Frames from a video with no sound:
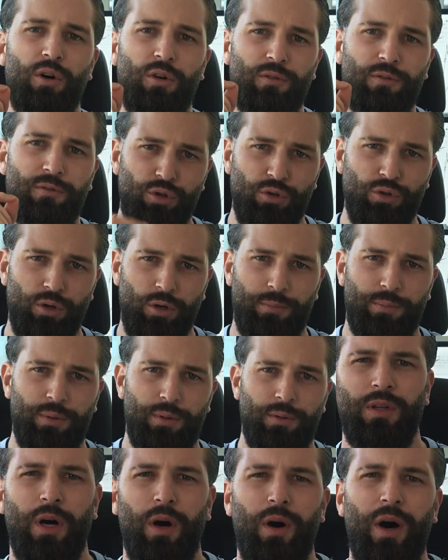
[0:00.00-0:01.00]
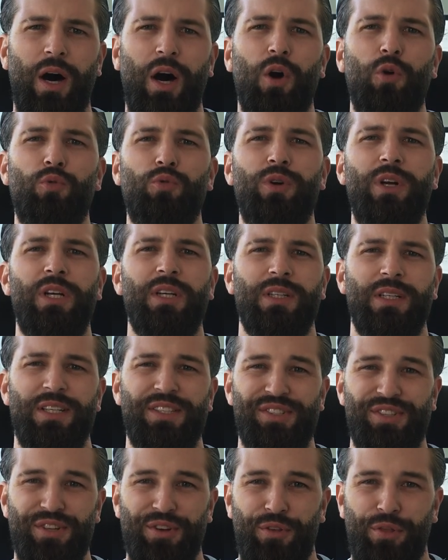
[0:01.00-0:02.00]
of Europe? Now, how real
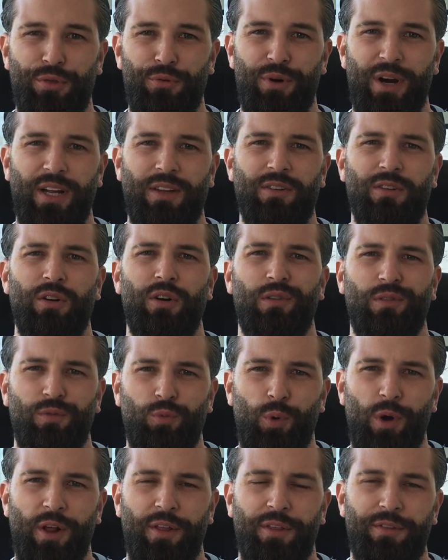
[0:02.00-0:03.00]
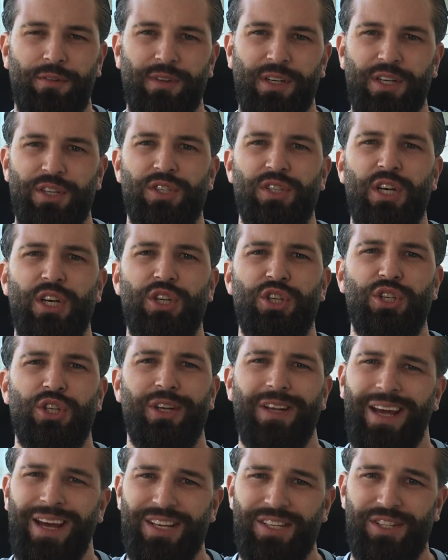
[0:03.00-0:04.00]
is the threat of wealth
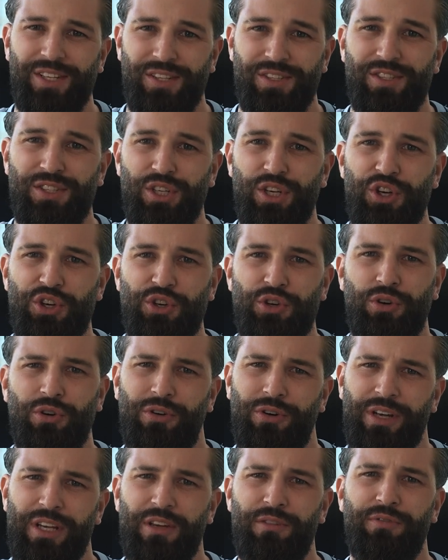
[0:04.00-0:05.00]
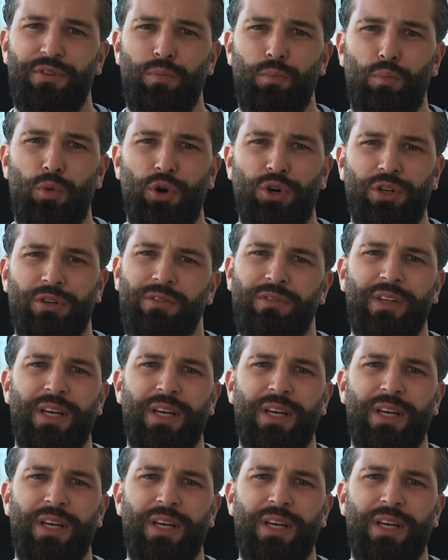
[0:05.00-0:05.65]
taxation, asset seizure, or even modern